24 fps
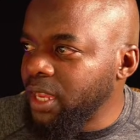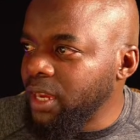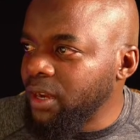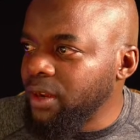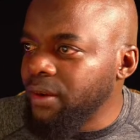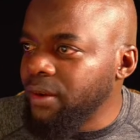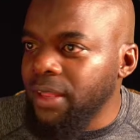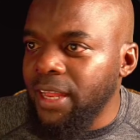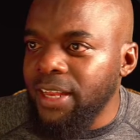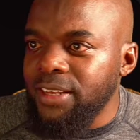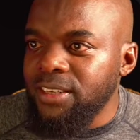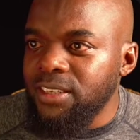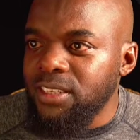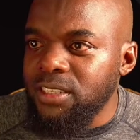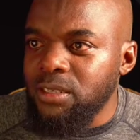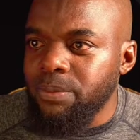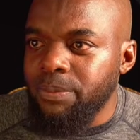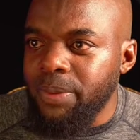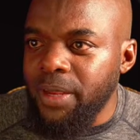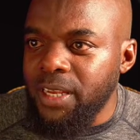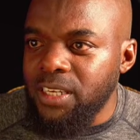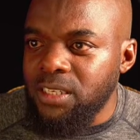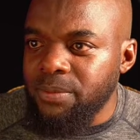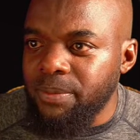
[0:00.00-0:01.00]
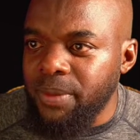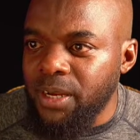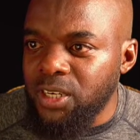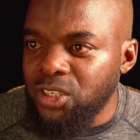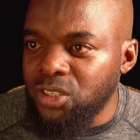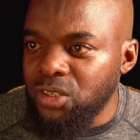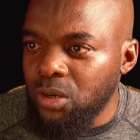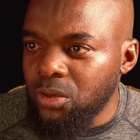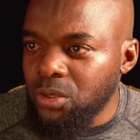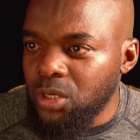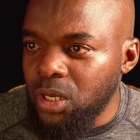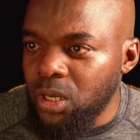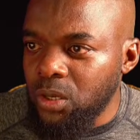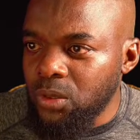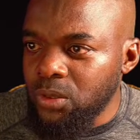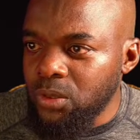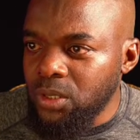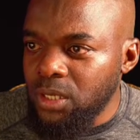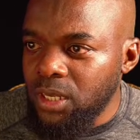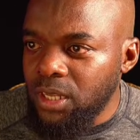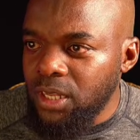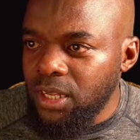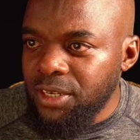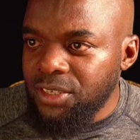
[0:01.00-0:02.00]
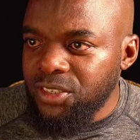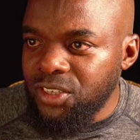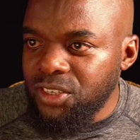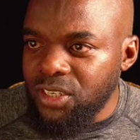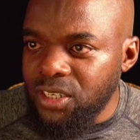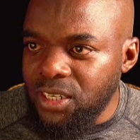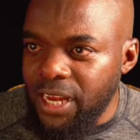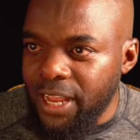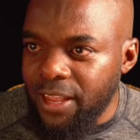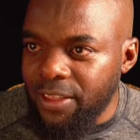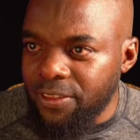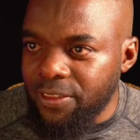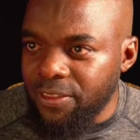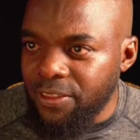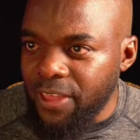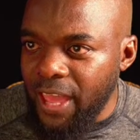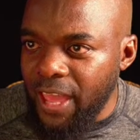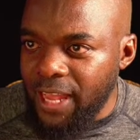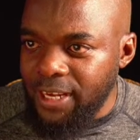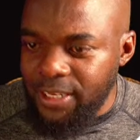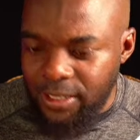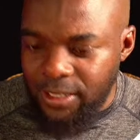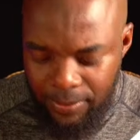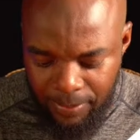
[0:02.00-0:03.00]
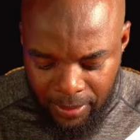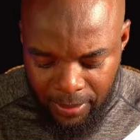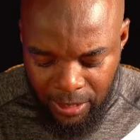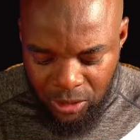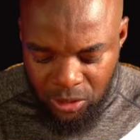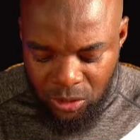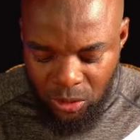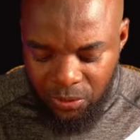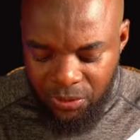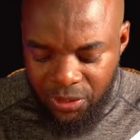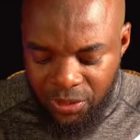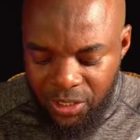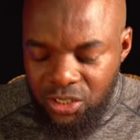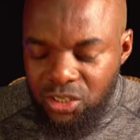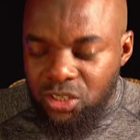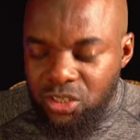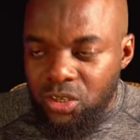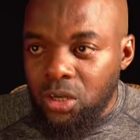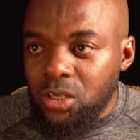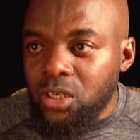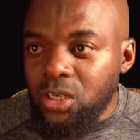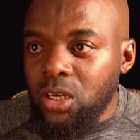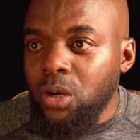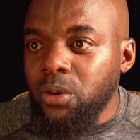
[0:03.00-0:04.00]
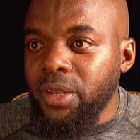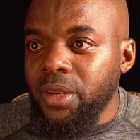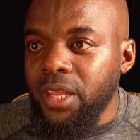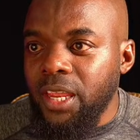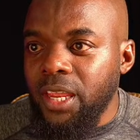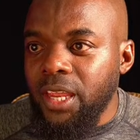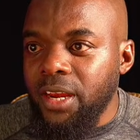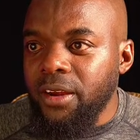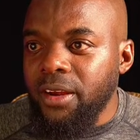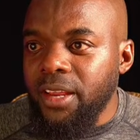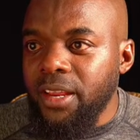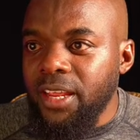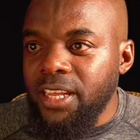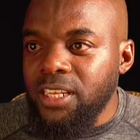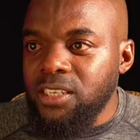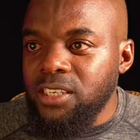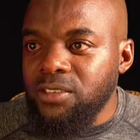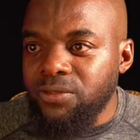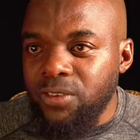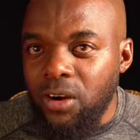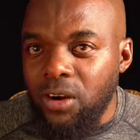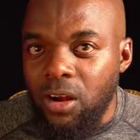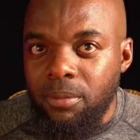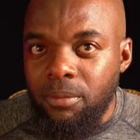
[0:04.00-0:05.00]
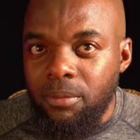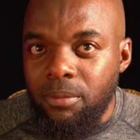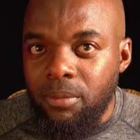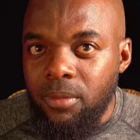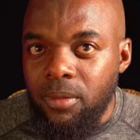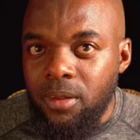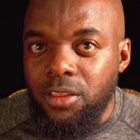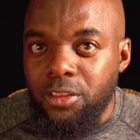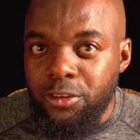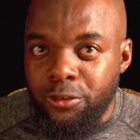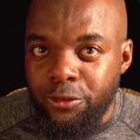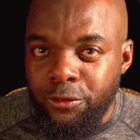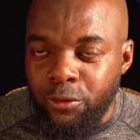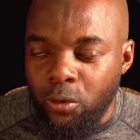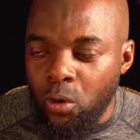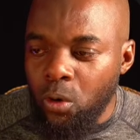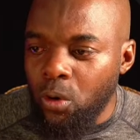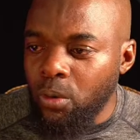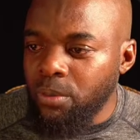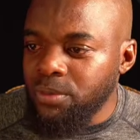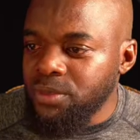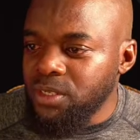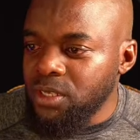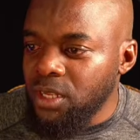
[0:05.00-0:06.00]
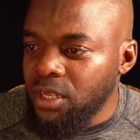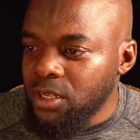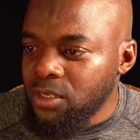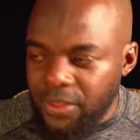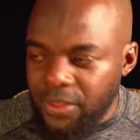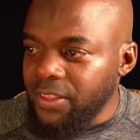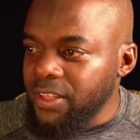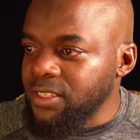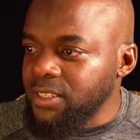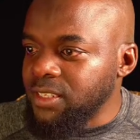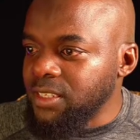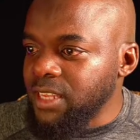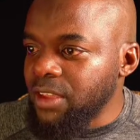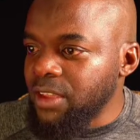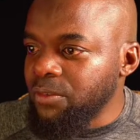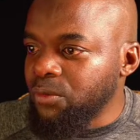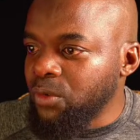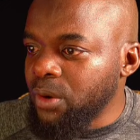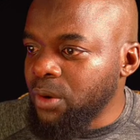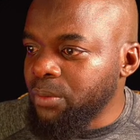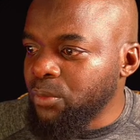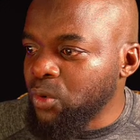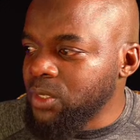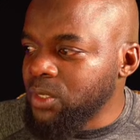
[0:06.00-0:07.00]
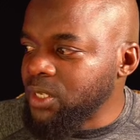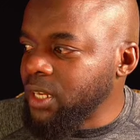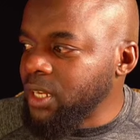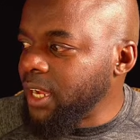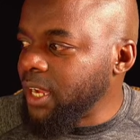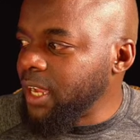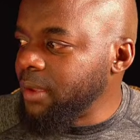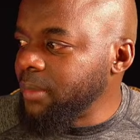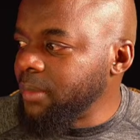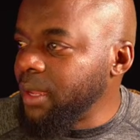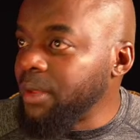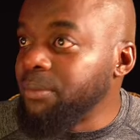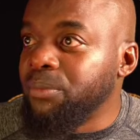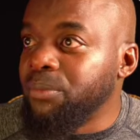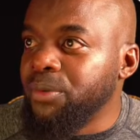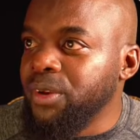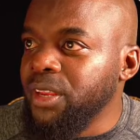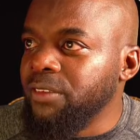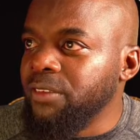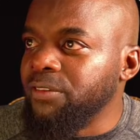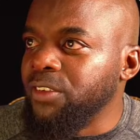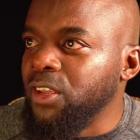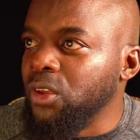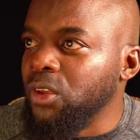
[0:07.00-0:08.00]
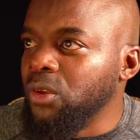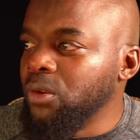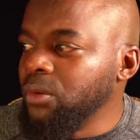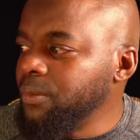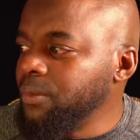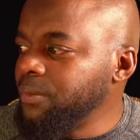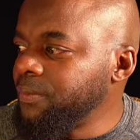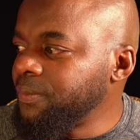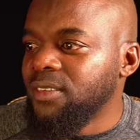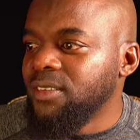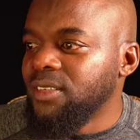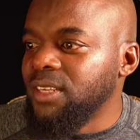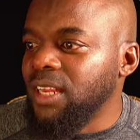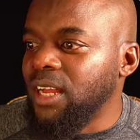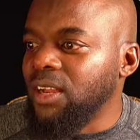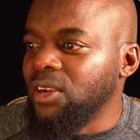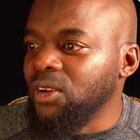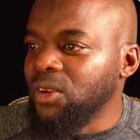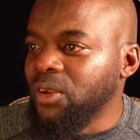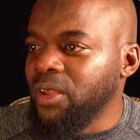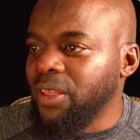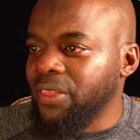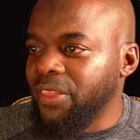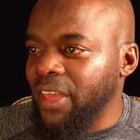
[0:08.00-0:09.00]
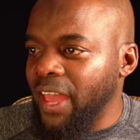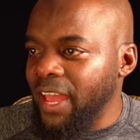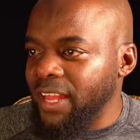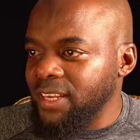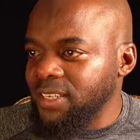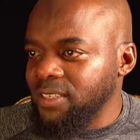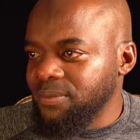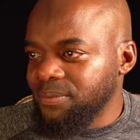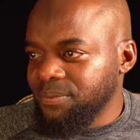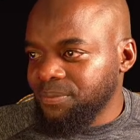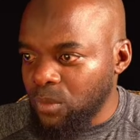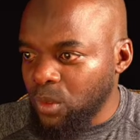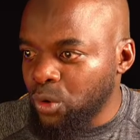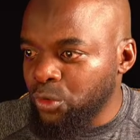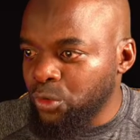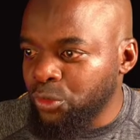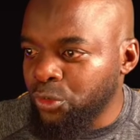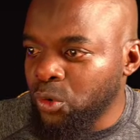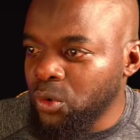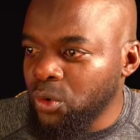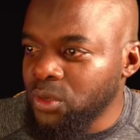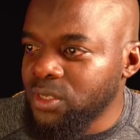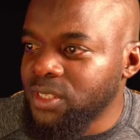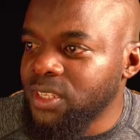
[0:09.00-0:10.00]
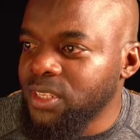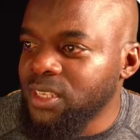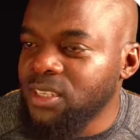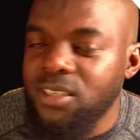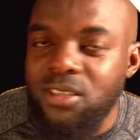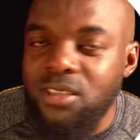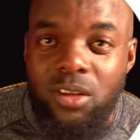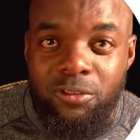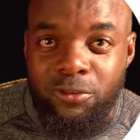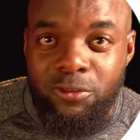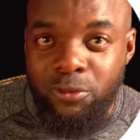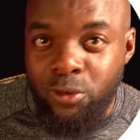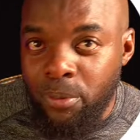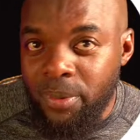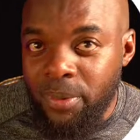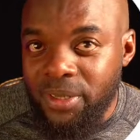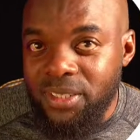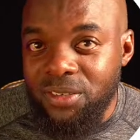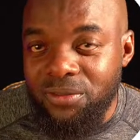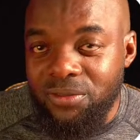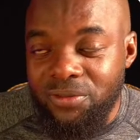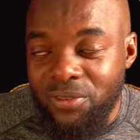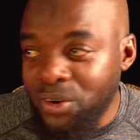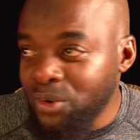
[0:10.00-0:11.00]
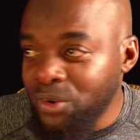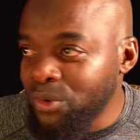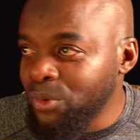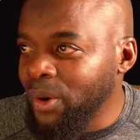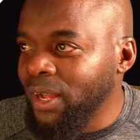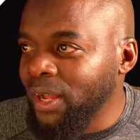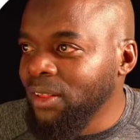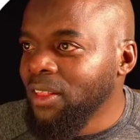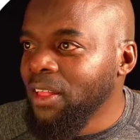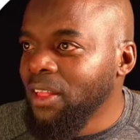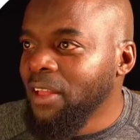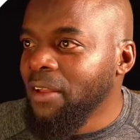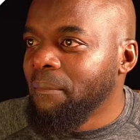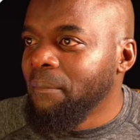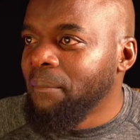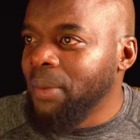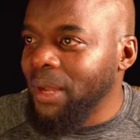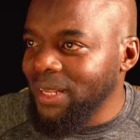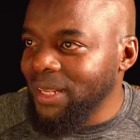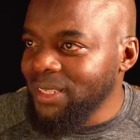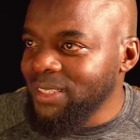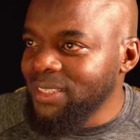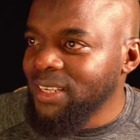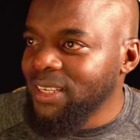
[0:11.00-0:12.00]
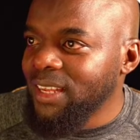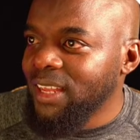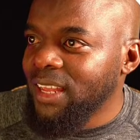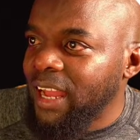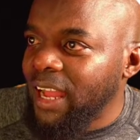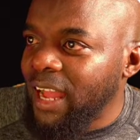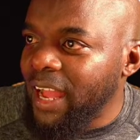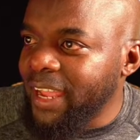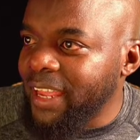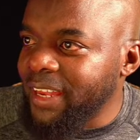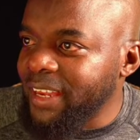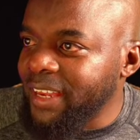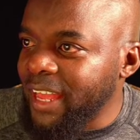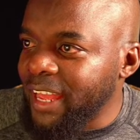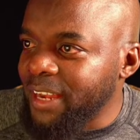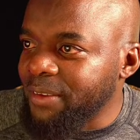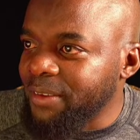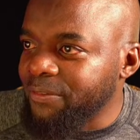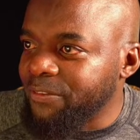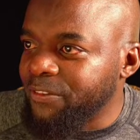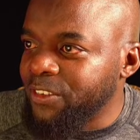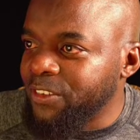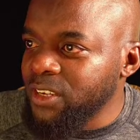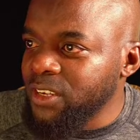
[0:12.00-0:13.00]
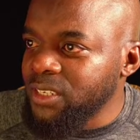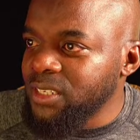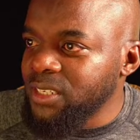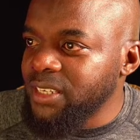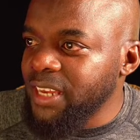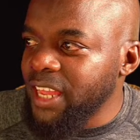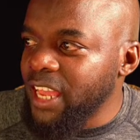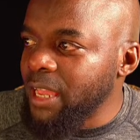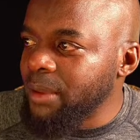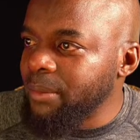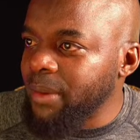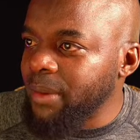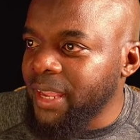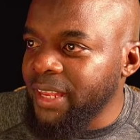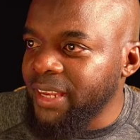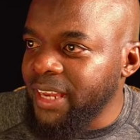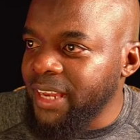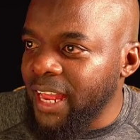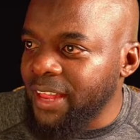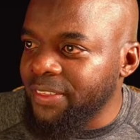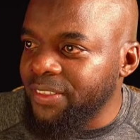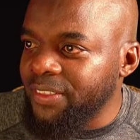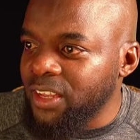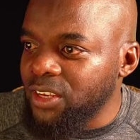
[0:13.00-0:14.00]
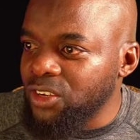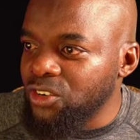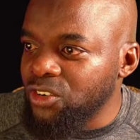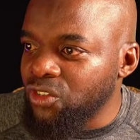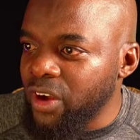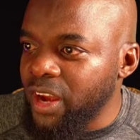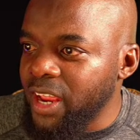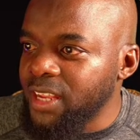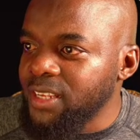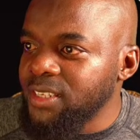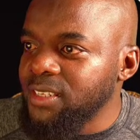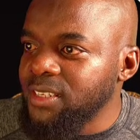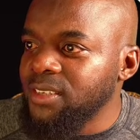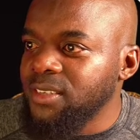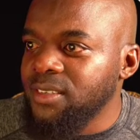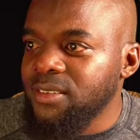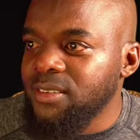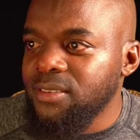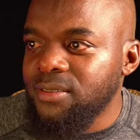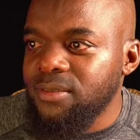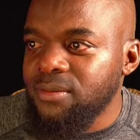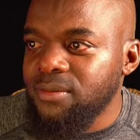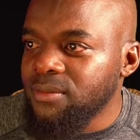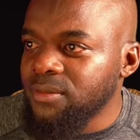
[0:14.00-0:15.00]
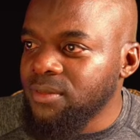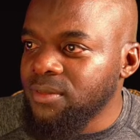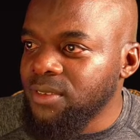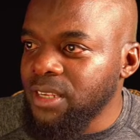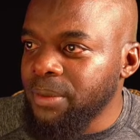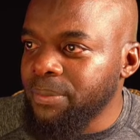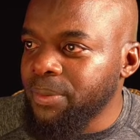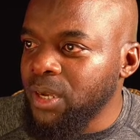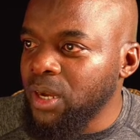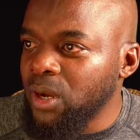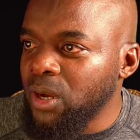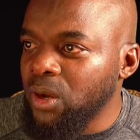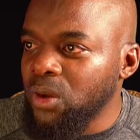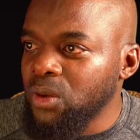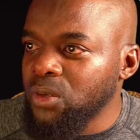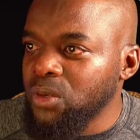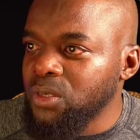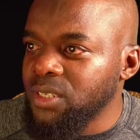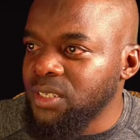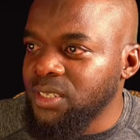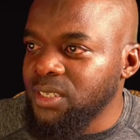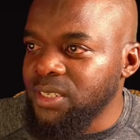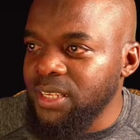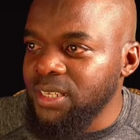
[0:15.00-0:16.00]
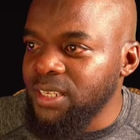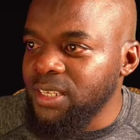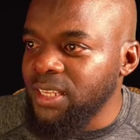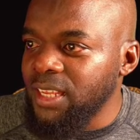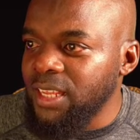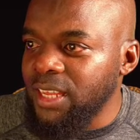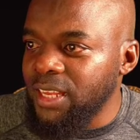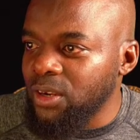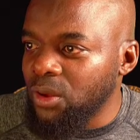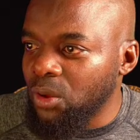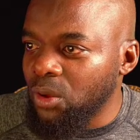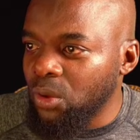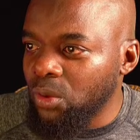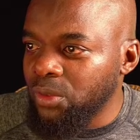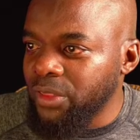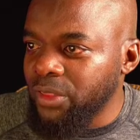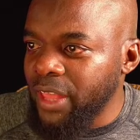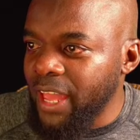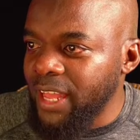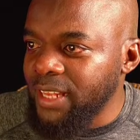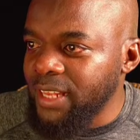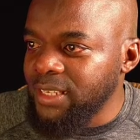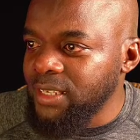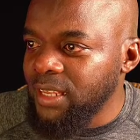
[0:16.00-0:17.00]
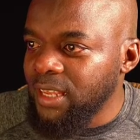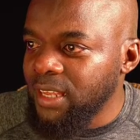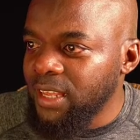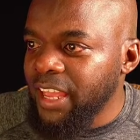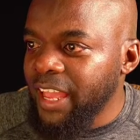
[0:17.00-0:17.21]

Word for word: here and just paste my shortcode just like that. So this shortcode here is from the forms and then save one more time and preview. Now look at that. Of course, this is not formatted very well, but I can add the first name, I can add the address, zip code, city, and all that